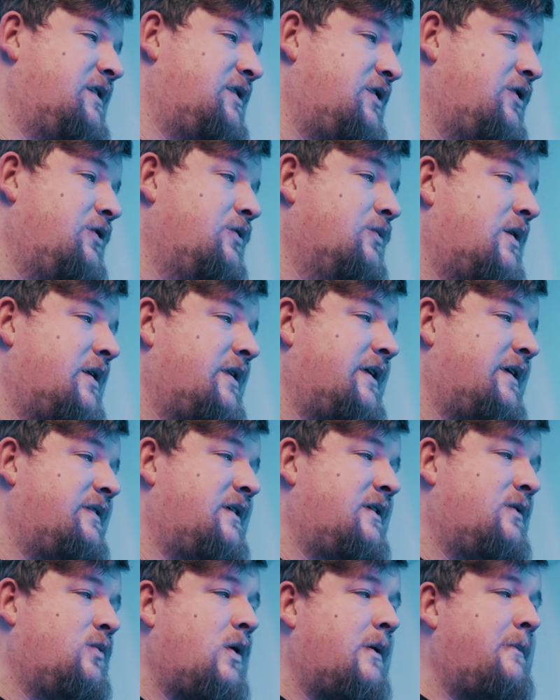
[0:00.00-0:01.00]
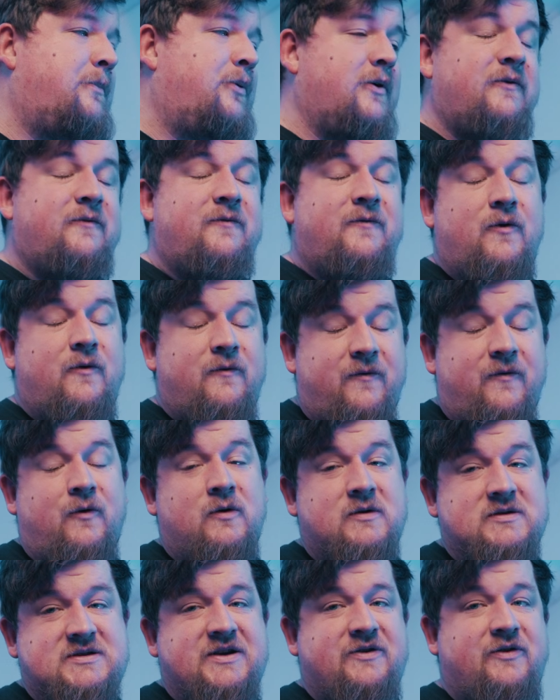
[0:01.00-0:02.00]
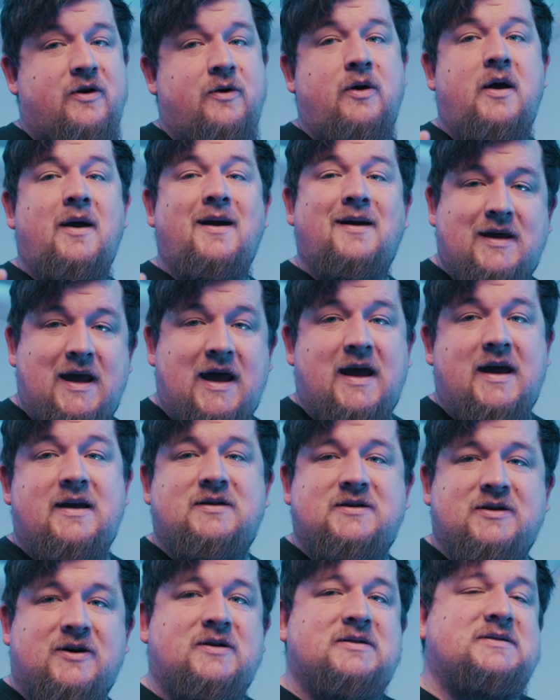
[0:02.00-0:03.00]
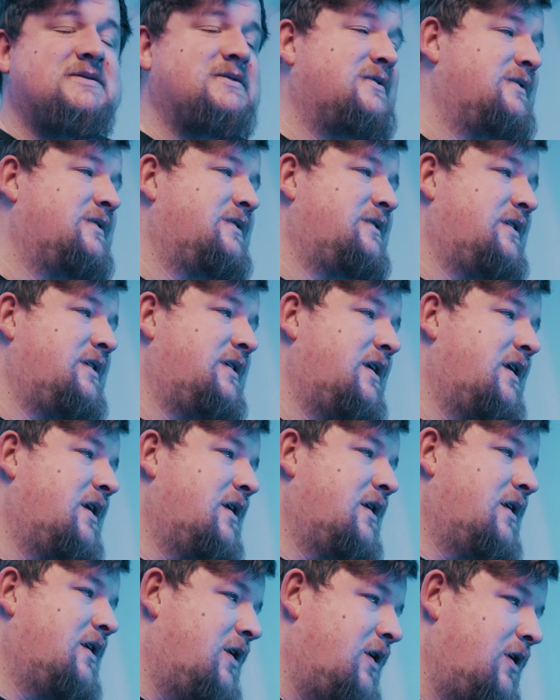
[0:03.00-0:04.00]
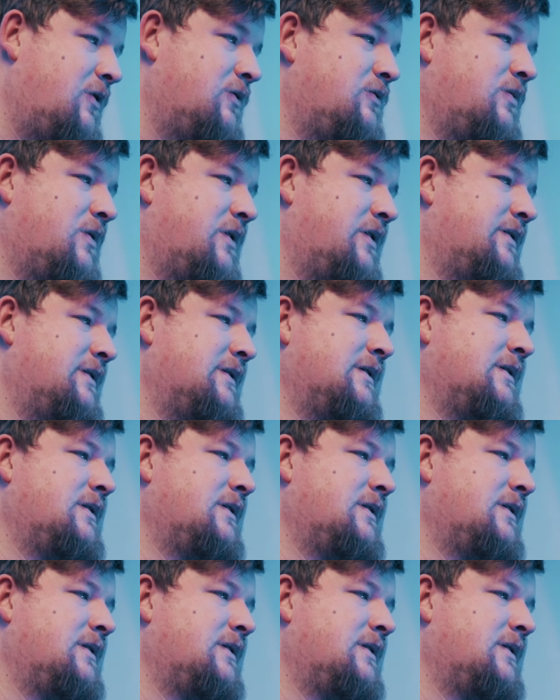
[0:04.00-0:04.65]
new one and then 1.440K dots on the old one.